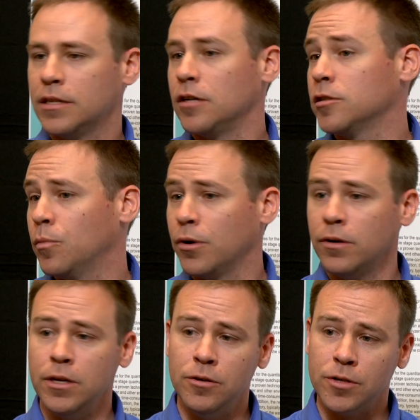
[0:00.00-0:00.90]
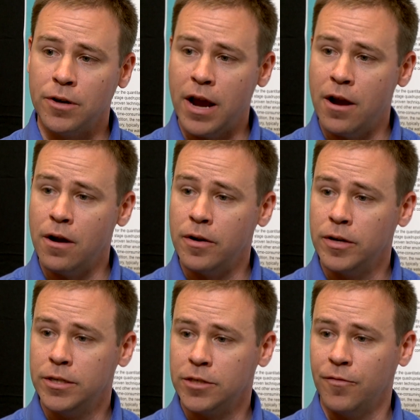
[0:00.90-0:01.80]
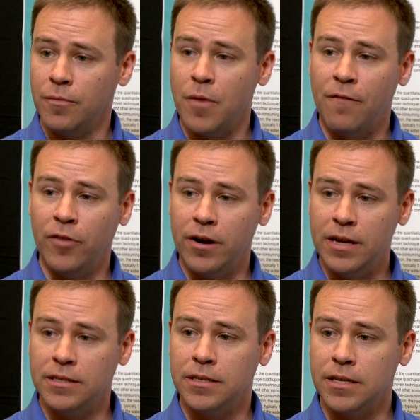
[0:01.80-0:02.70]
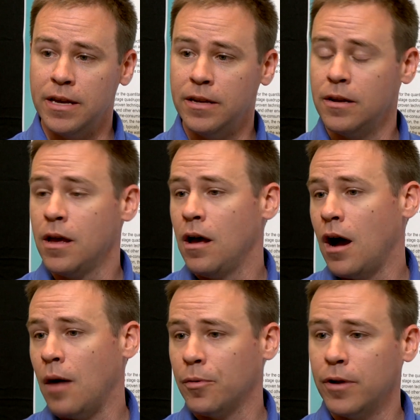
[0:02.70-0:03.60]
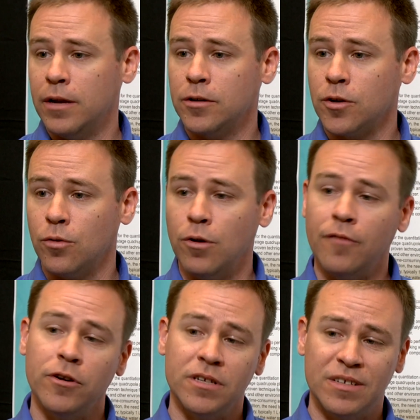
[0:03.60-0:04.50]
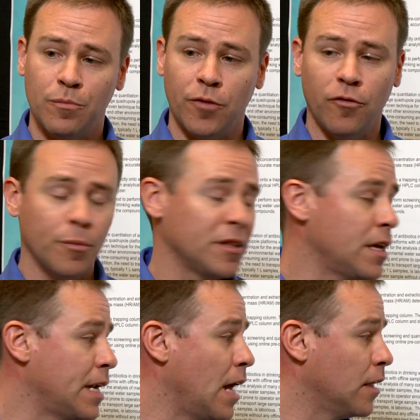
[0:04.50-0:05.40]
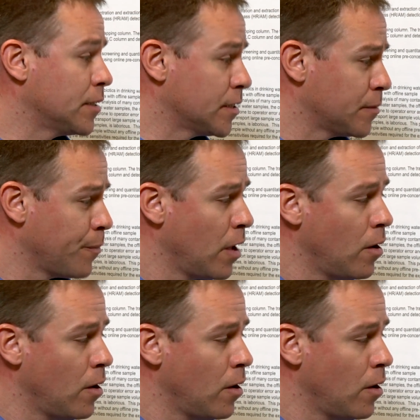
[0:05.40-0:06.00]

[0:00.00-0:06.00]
It's also prone to user error just from variances in operators or whoever is performing the analysis.